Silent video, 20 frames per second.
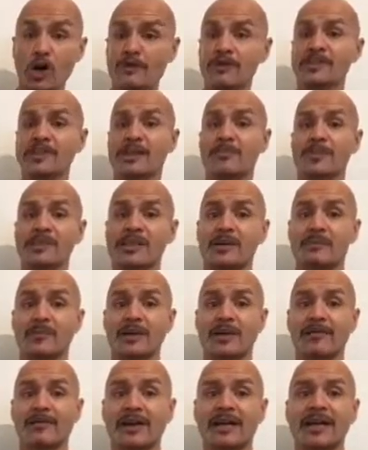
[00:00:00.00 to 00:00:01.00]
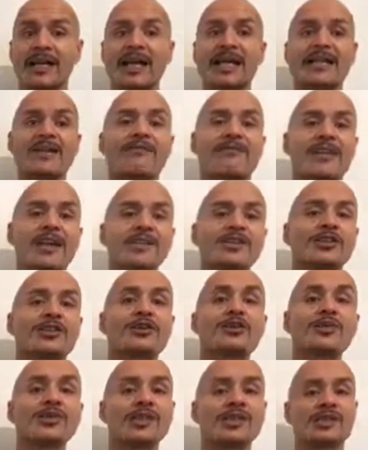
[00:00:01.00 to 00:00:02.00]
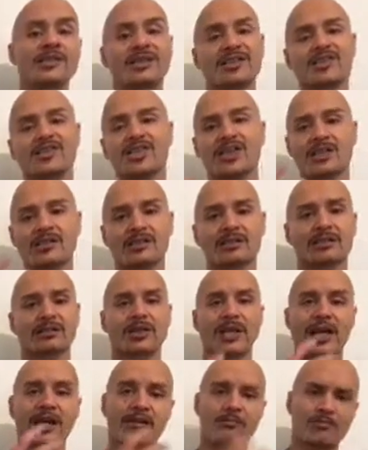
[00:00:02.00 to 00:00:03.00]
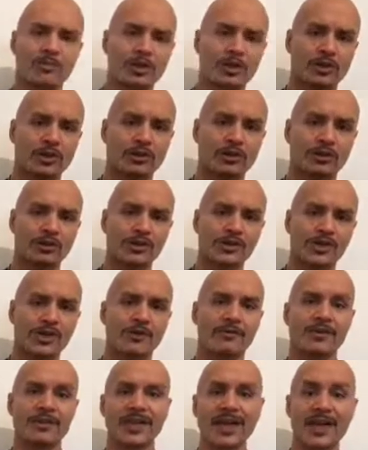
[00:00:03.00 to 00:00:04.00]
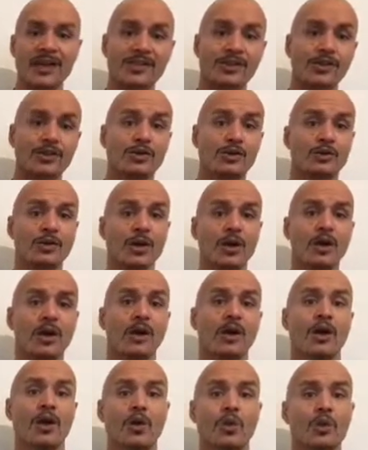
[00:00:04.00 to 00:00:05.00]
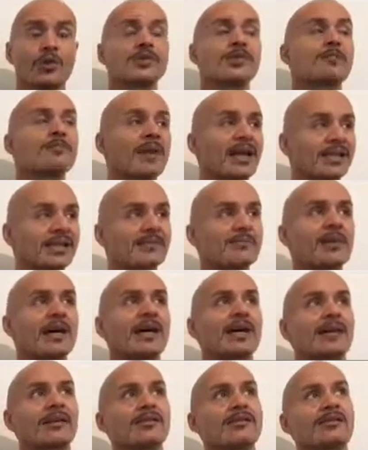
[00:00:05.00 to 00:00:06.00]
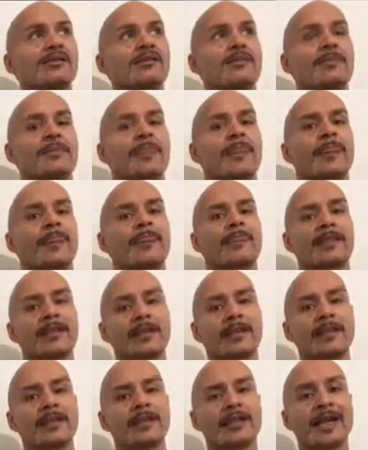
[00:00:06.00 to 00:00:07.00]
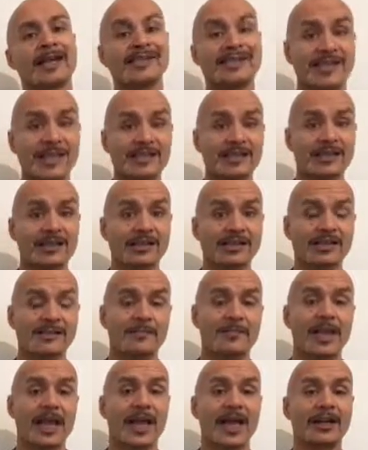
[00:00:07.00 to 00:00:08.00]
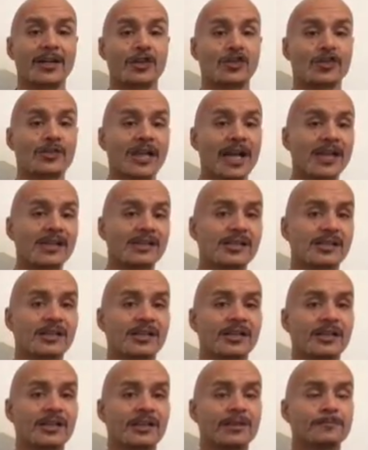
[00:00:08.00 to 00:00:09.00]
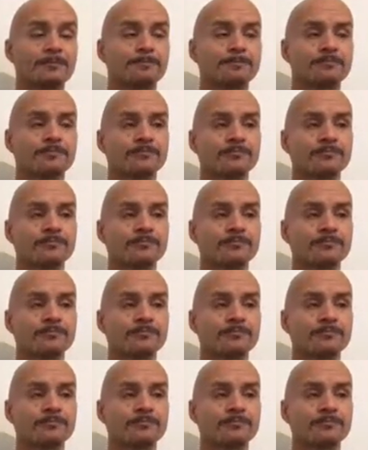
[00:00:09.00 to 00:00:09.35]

Over 10% body fat and your face loses the chiseled kind of model look. So for guys who want to maximize the aesthetics and create the